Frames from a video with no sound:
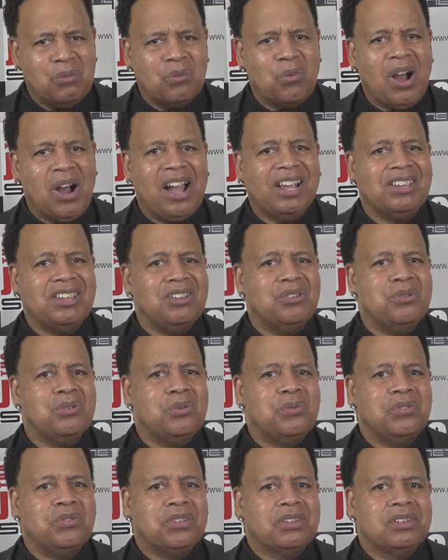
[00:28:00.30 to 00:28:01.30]
why are
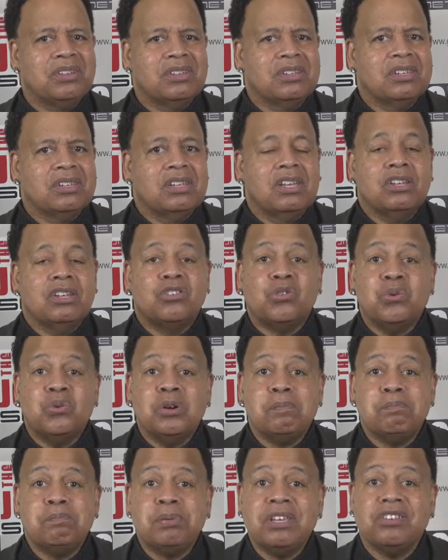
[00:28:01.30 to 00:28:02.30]
you
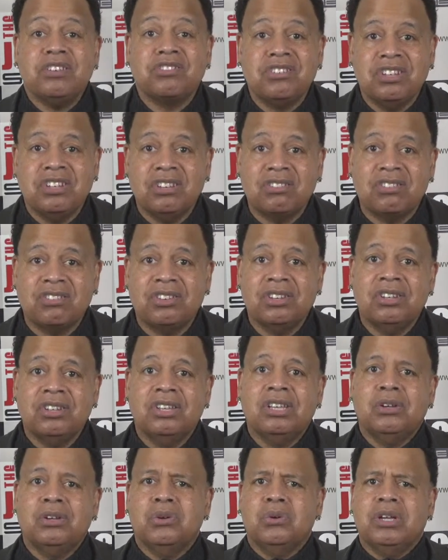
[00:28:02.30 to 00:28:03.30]
doing business
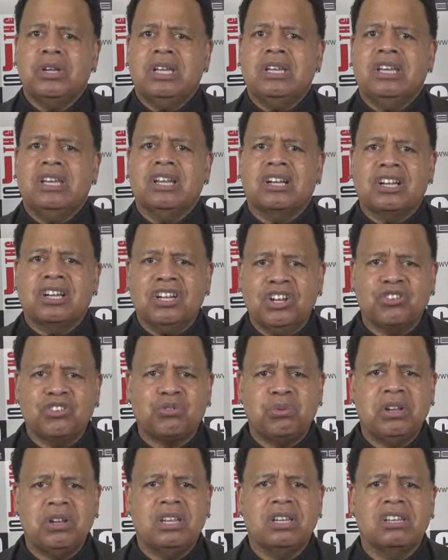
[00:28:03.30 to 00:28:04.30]
in a
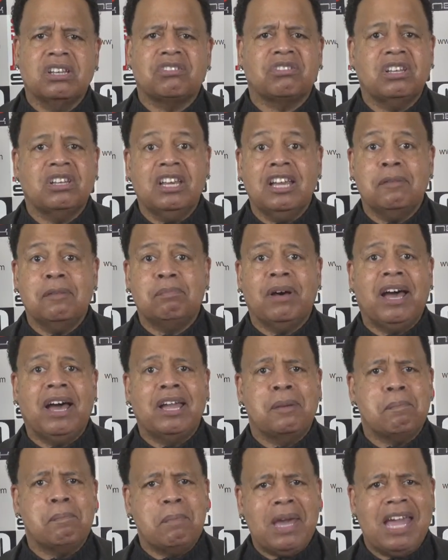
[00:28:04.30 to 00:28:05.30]
country that's led by
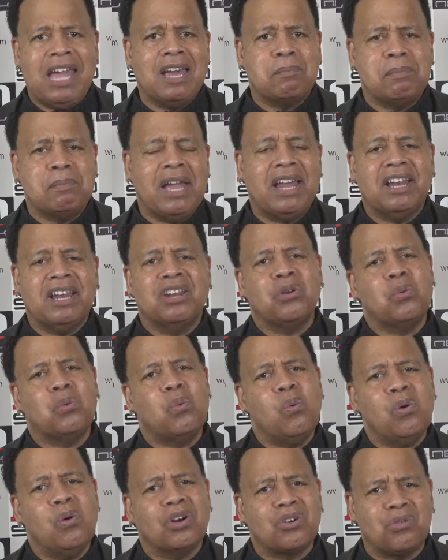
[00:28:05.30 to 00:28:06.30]
a madman and a
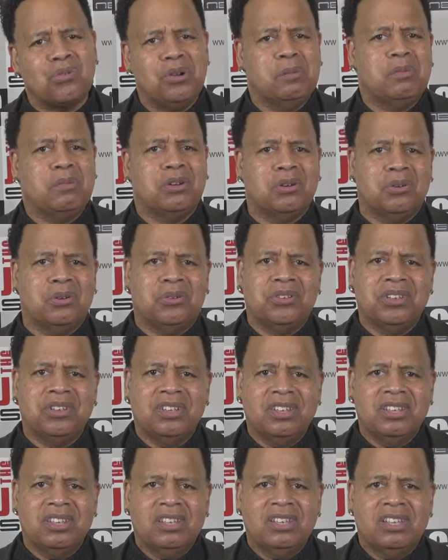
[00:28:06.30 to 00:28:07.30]
war criminal?
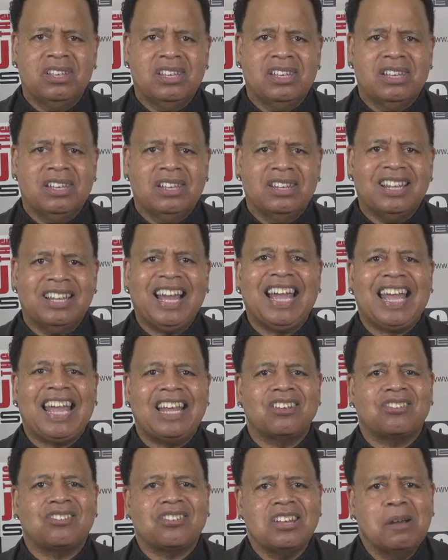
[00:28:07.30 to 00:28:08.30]

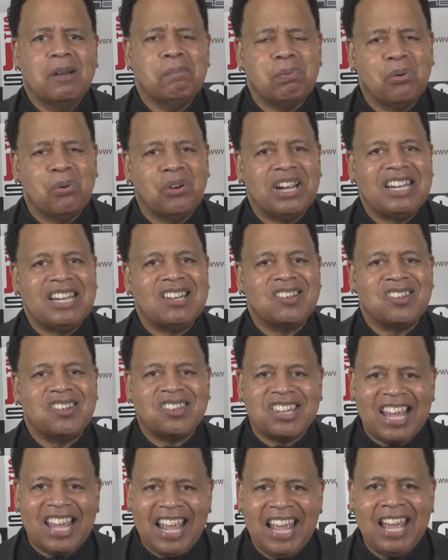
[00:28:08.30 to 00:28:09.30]
At some point,
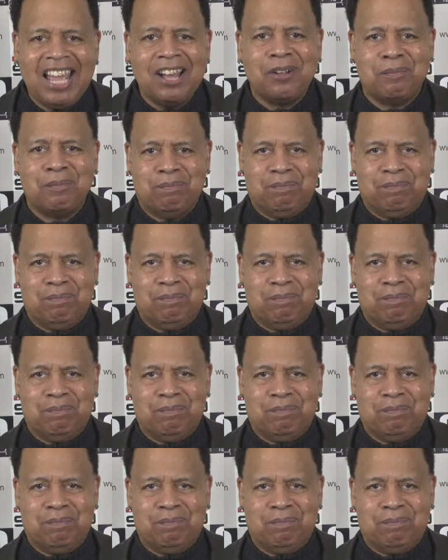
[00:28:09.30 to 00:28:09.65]
damn,